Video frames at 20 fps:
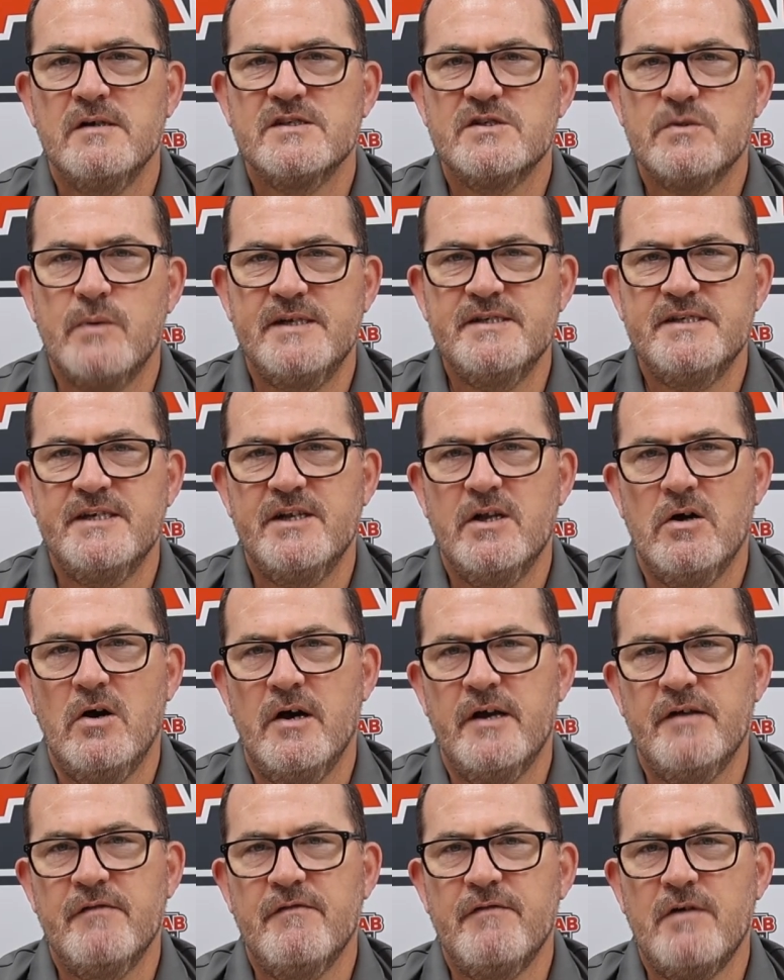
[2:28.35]

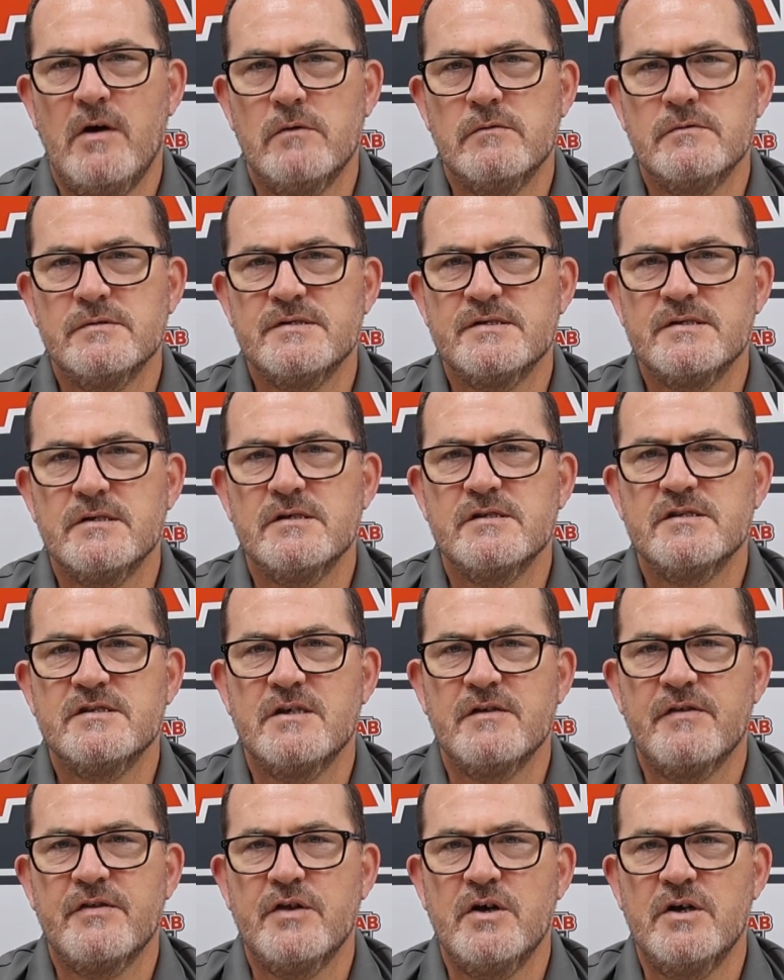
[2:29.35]
29 volts
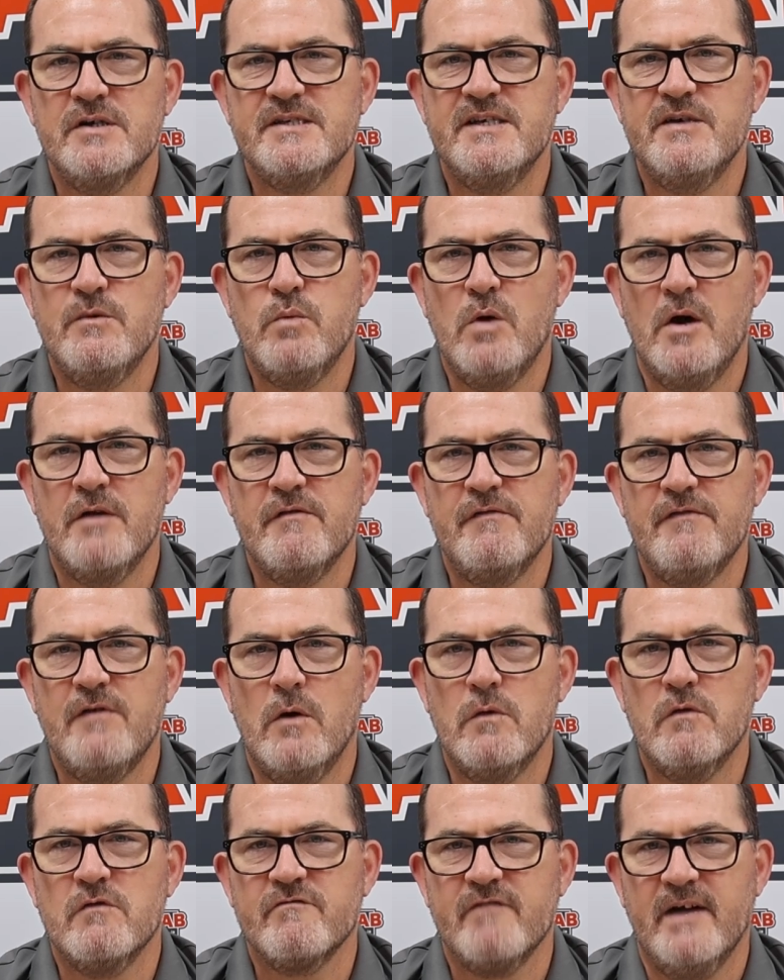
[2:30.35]
to 31
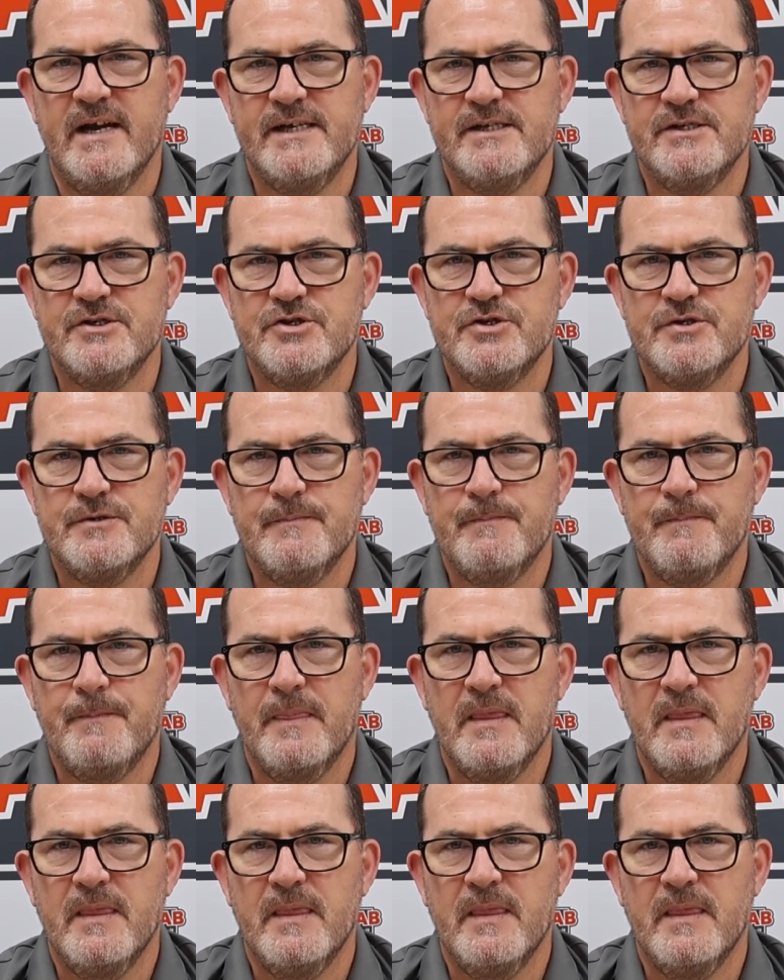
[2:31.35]
volt range.